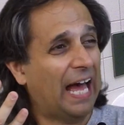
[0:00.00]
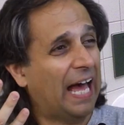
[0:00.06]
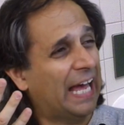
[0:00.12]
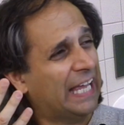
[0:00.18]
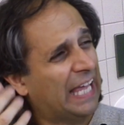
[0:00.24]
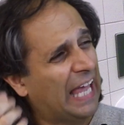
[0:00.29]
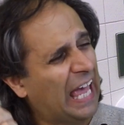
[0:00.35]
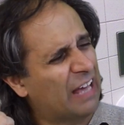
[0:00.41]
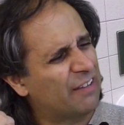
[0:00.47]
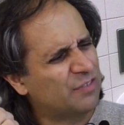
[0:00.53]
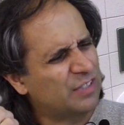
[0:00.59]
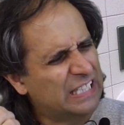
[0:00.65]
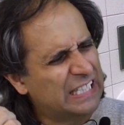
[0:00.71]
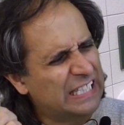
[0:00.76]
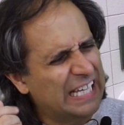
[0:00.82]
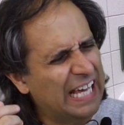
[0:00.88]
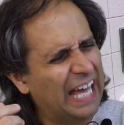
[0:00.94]
I have
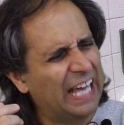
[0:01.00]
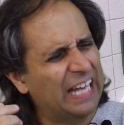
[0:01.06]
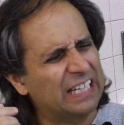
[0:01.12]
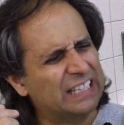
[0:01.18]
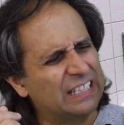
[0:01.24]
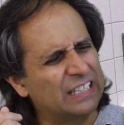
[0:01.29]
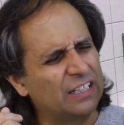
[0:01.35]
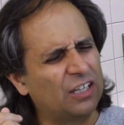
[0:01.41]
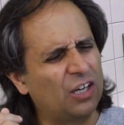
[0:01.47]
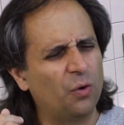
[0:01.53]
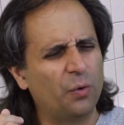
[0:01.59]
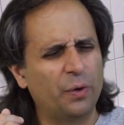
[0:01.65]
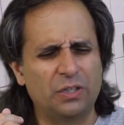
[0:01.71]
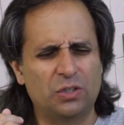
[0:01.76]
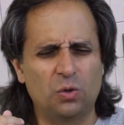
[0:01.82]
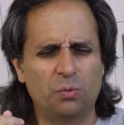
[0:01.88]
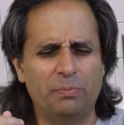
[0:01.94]
yet to go
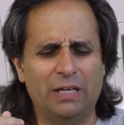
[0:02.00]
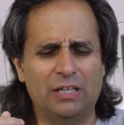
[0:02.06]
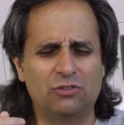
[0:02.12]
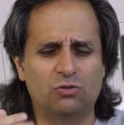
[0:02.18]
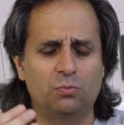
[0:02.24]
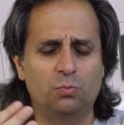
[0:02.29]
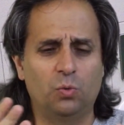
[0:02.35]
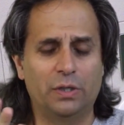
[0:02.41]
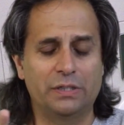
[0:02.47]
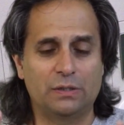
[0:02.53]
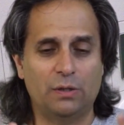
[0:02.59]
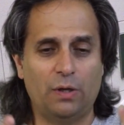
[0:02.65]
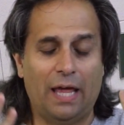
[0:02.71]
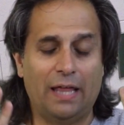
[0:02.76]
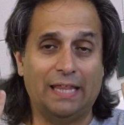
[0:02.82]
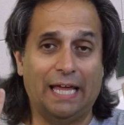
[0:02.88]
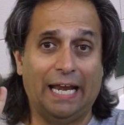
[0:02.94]
into a men's room once
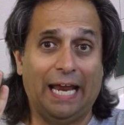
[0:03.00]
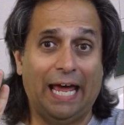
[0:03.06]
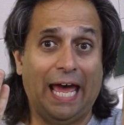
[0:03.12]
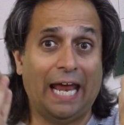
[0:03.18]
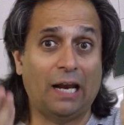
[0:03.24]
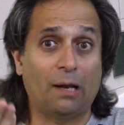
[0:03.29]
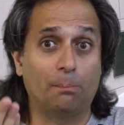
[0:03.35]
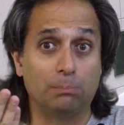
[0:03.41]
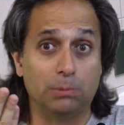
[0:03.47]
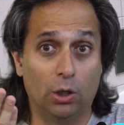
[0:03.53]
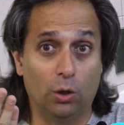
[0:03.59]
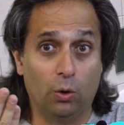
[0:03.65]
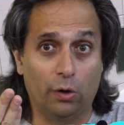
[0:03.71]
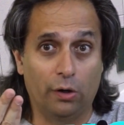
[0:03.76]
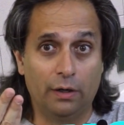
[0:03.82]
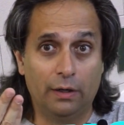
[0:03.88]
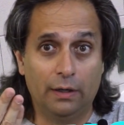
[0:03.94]
that had a
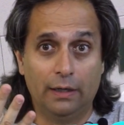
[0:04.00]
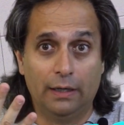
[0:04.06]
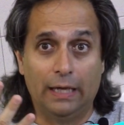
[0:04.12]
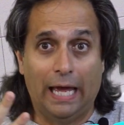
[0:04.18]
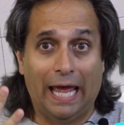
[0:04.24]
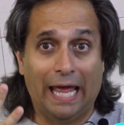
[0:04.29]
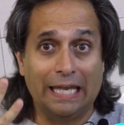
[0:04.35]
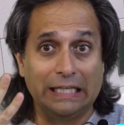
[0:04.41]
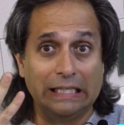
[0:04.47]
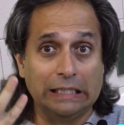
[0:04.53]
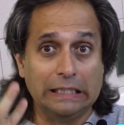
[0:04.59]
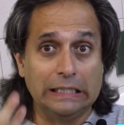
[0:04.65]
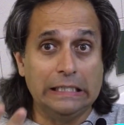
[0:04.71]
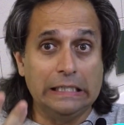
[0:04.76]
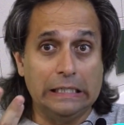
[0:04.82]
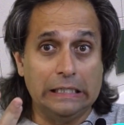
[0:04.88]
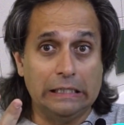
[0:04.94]
blower and
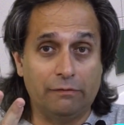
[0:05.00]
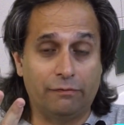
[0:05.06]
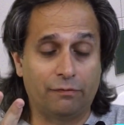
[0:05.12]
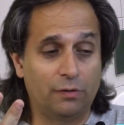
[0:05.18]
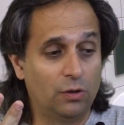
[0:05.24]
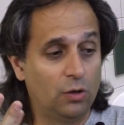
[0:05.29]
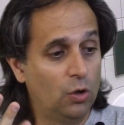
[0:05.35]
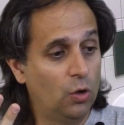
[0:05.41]
leave